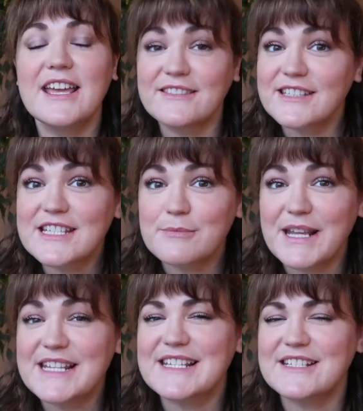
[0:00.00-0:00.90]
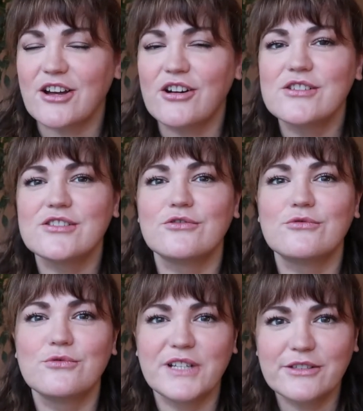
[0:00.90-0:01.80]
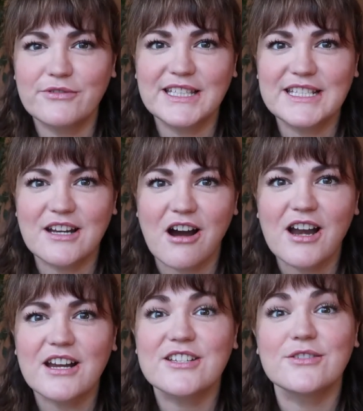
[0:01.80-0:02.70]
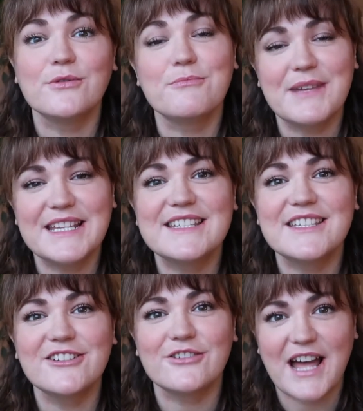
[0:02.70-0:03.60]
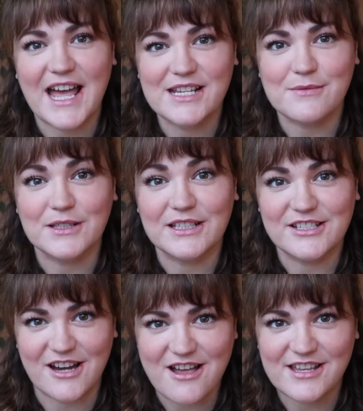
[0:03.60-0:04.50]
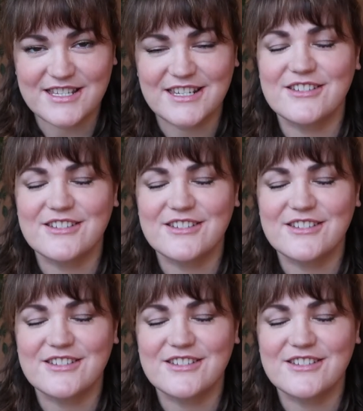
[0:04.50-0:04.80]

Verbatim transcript: In this space it's also really really dark so it means that your eyes will adjust